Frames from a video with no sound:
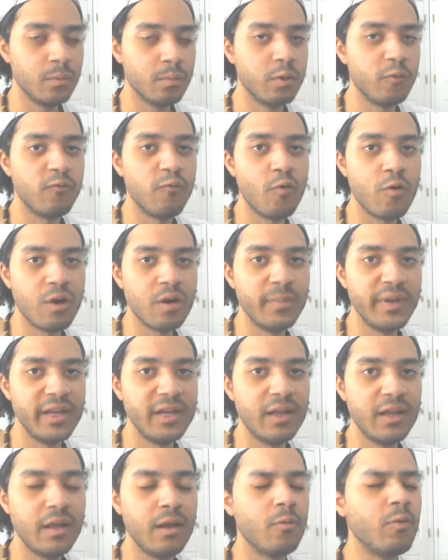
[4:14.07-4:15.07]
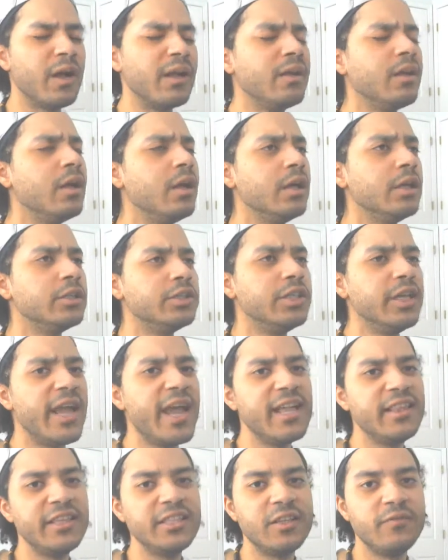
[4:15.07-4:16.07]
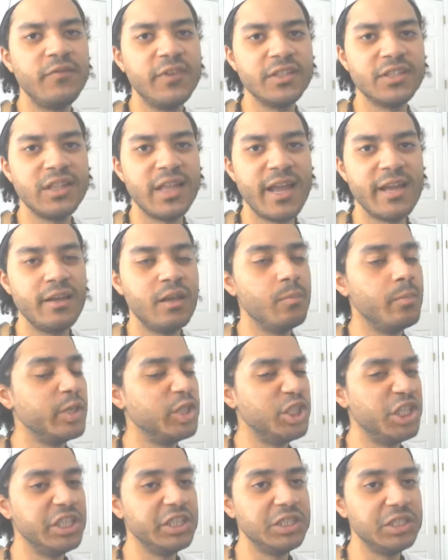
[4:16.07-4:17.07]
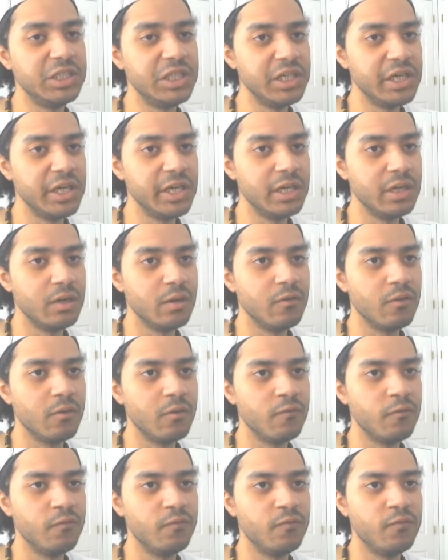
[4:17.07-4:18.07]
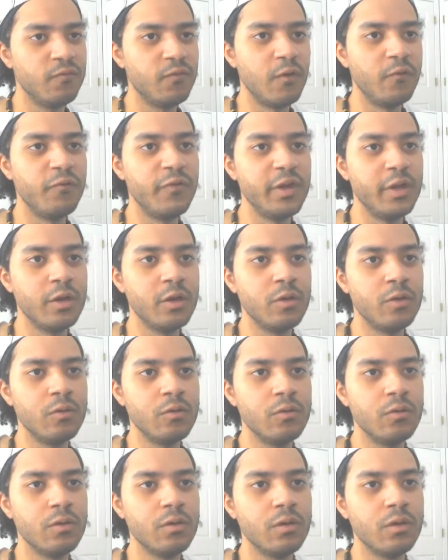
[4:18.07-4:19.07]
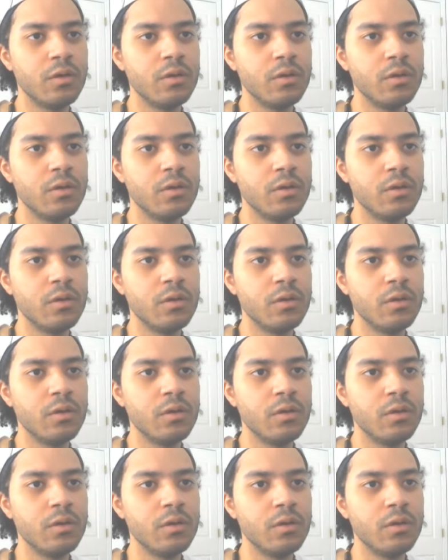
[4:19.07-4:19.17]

performing. Right. She had these events lined up, but she didn't fulfill